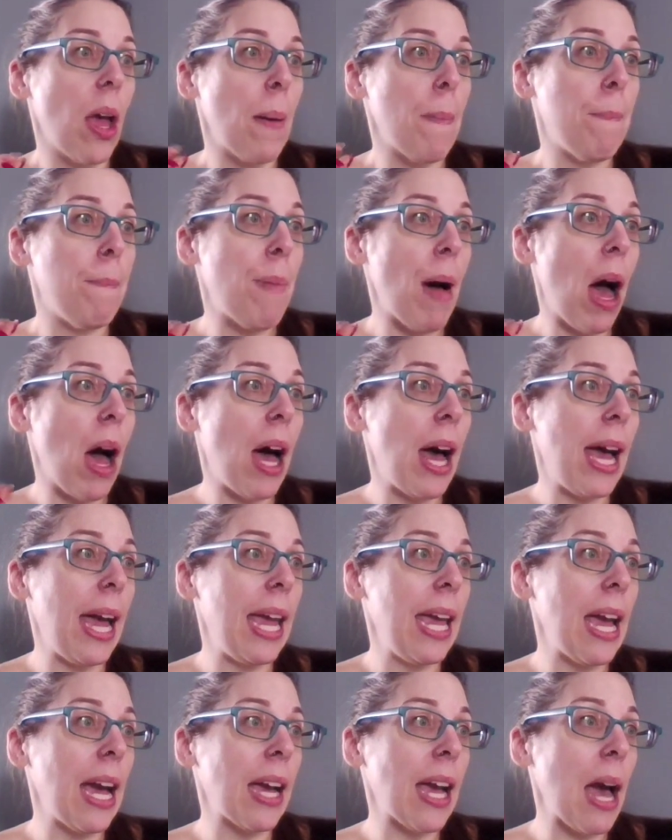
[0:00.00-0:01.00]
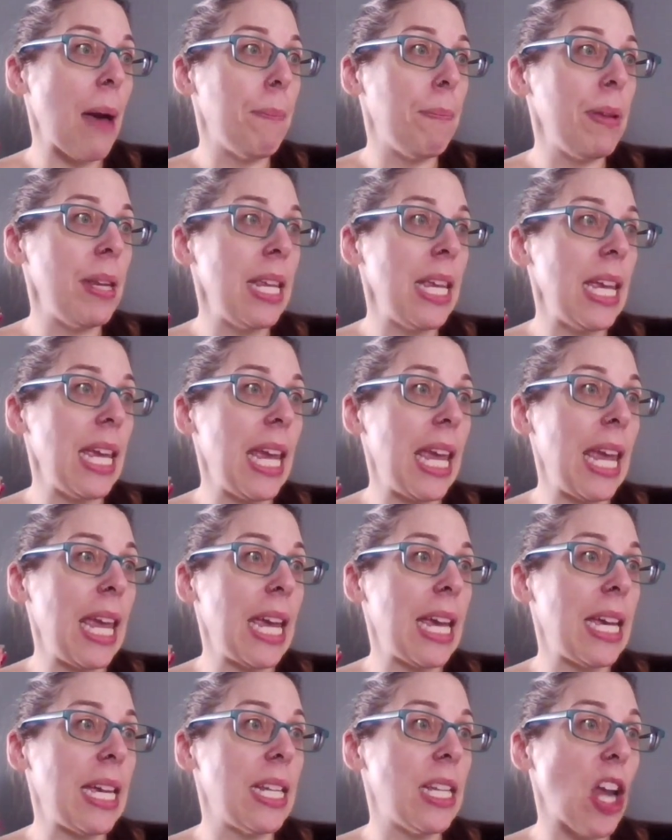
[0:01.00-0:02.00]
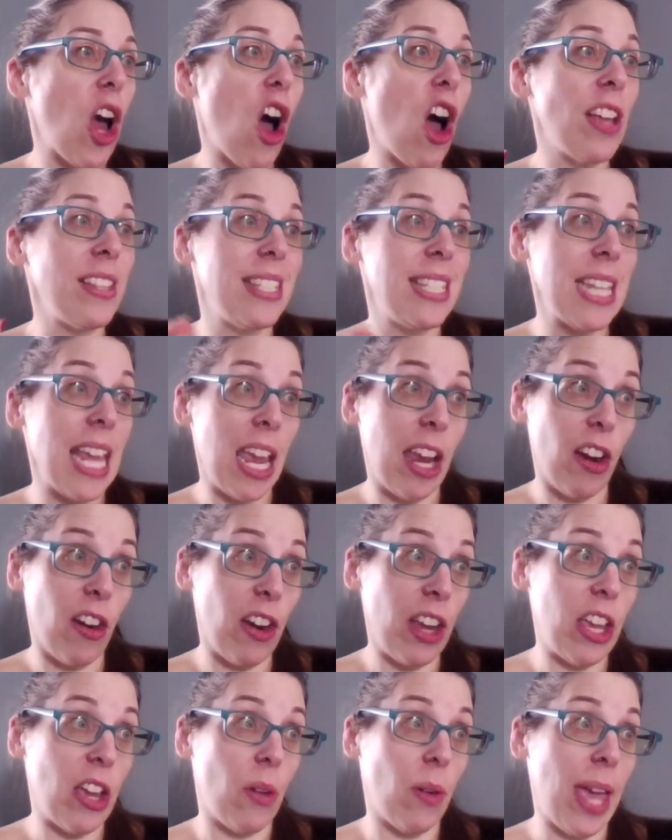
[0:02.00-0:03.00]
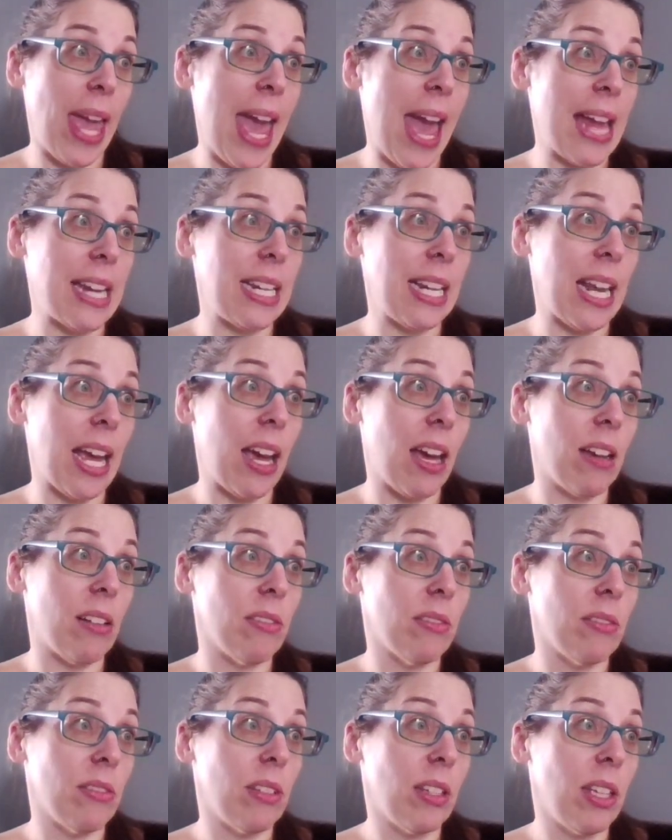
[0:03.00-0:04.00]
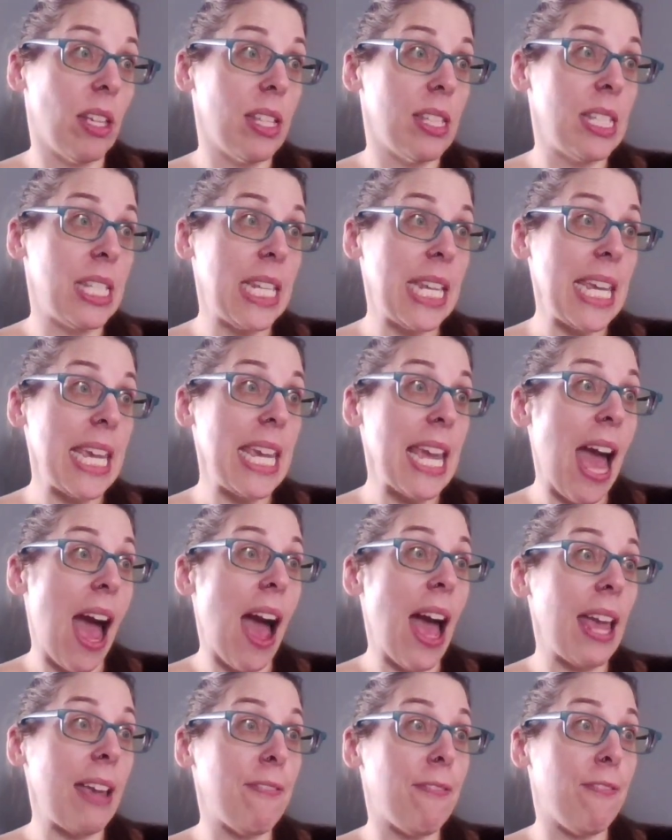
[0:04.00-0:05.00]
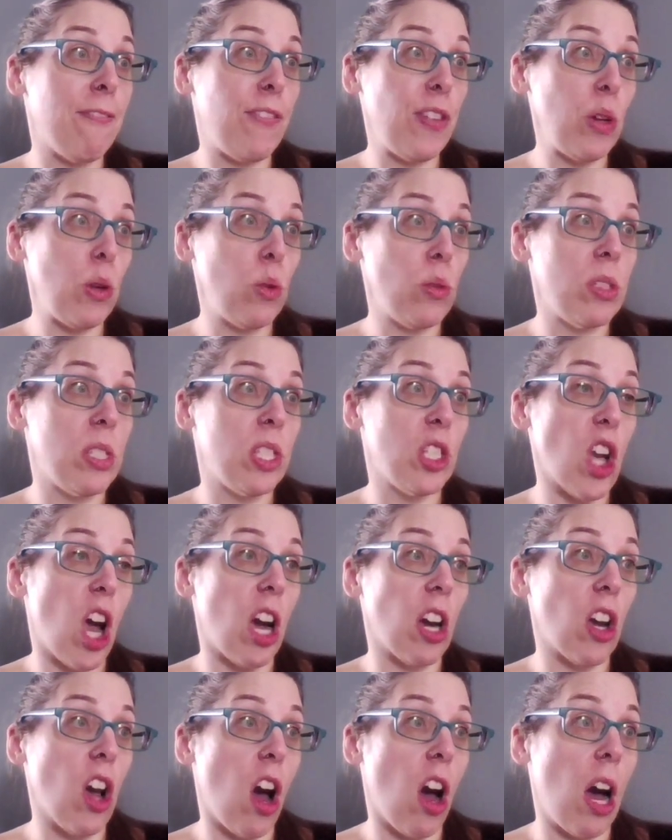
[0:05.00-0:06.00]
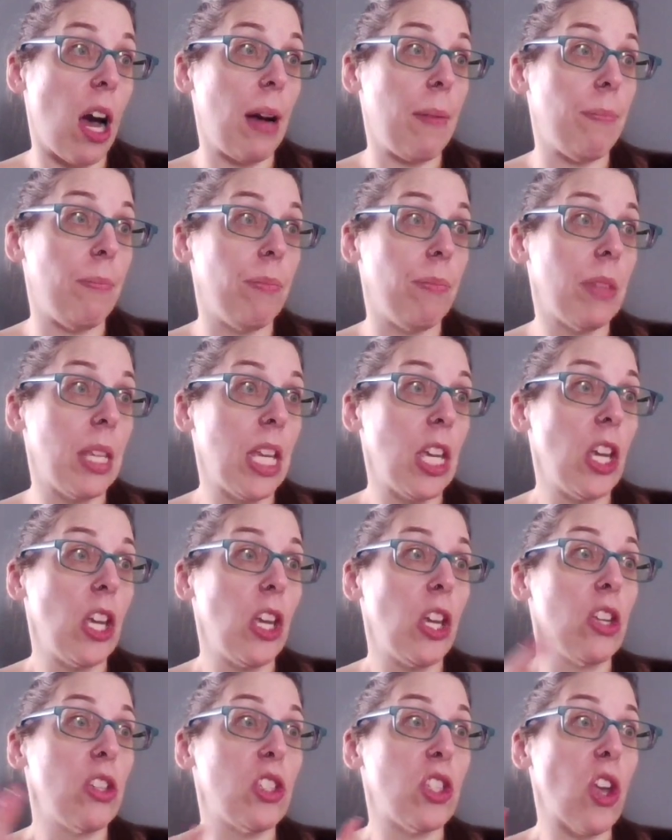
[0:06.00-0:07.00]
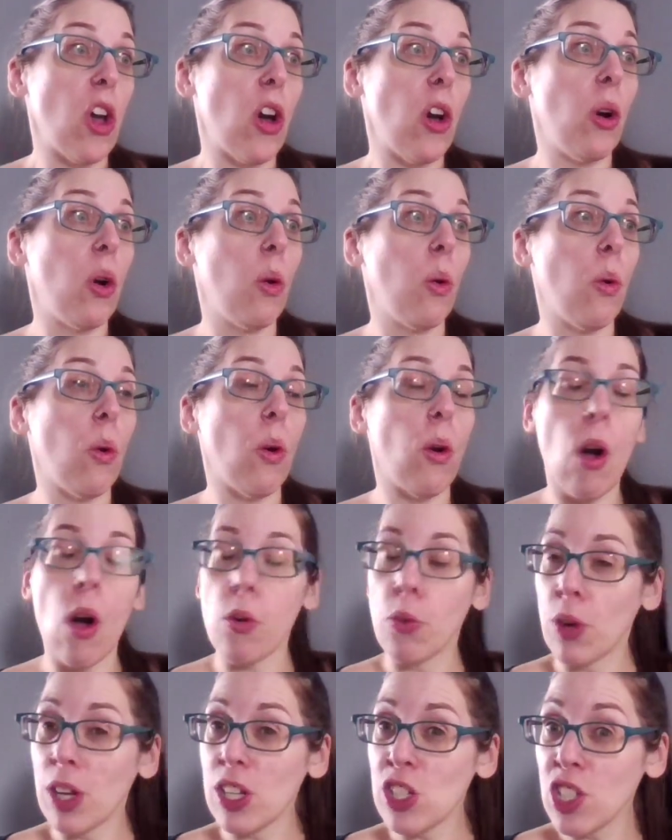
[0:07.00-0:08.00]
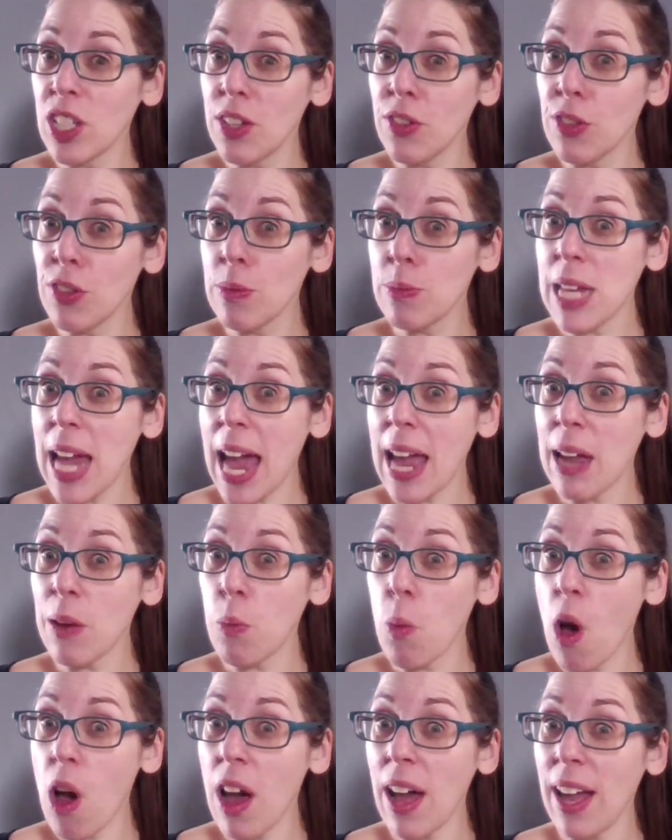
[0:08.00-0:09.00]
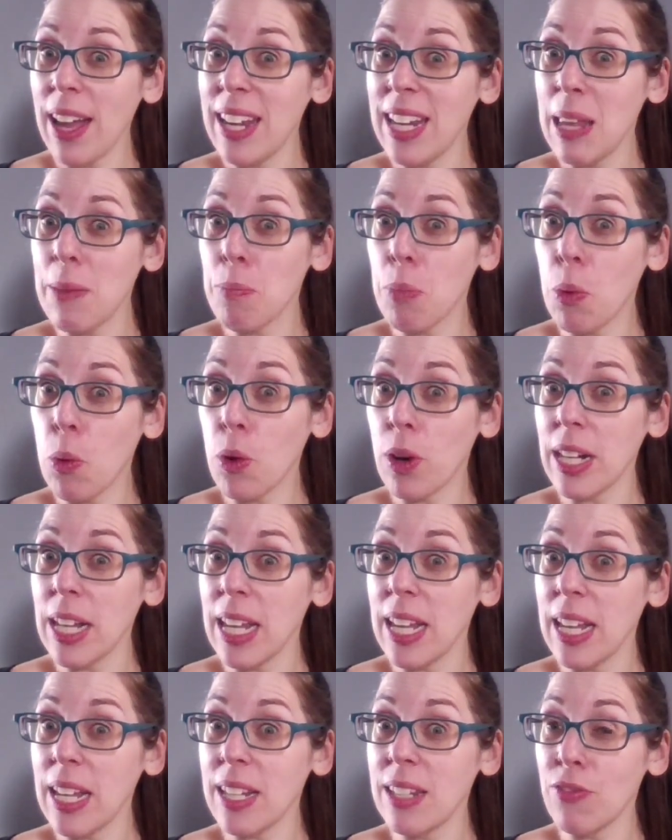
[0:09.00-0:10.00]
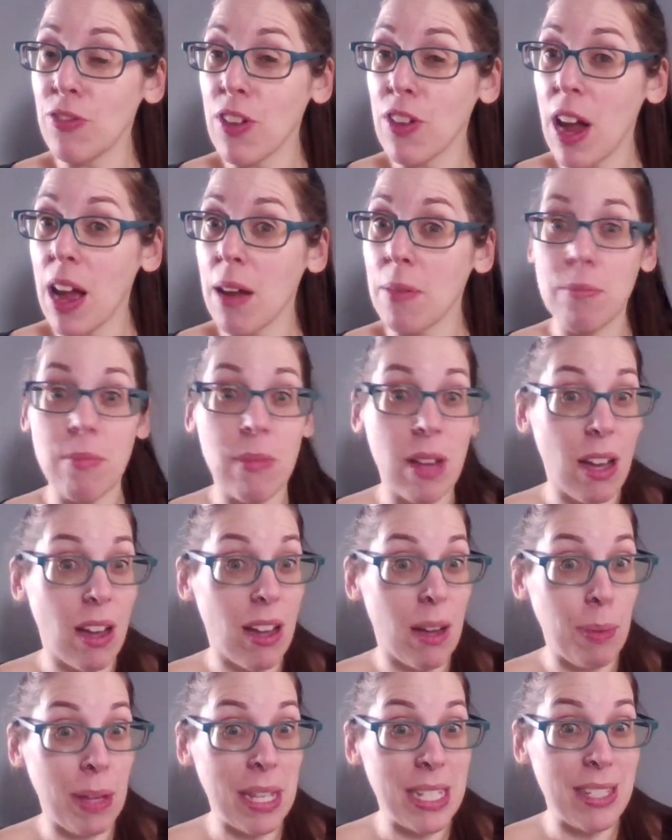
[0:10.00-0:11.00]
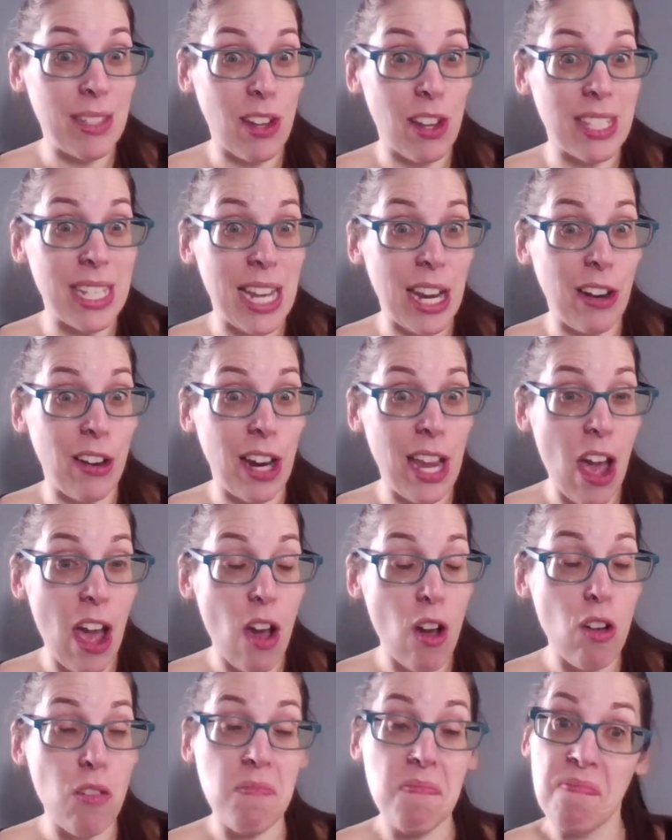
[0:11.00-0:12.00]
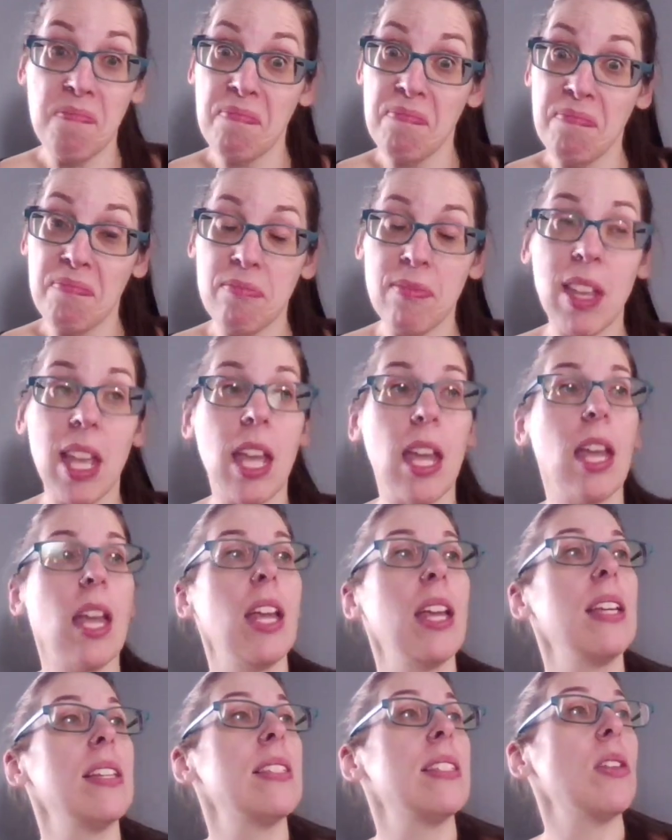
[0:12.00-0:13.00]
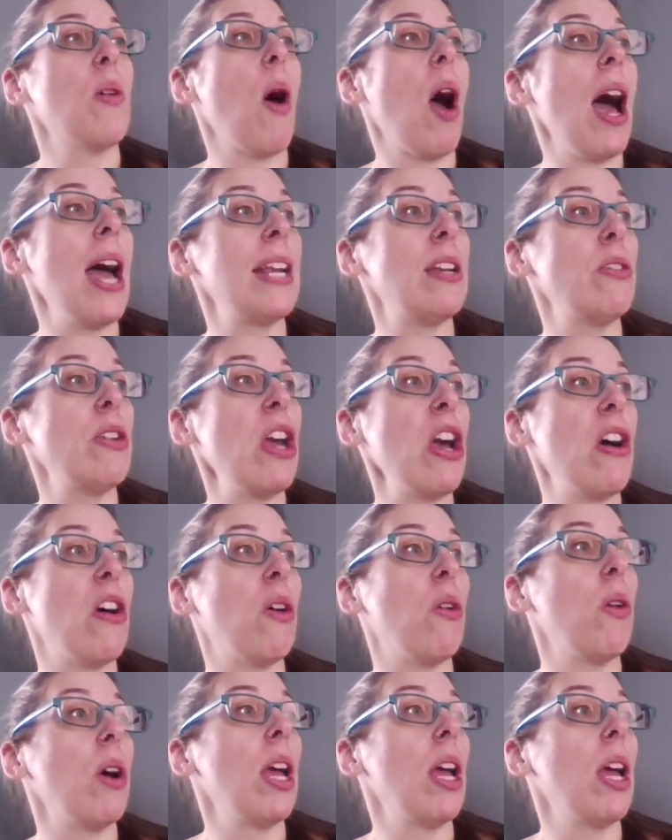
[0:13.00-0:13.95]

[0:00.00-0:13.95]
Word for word: by a company in Ontario, Canada, tifoods.com. So originally from Taiwan, imported from a place in Ontario. So I don't know.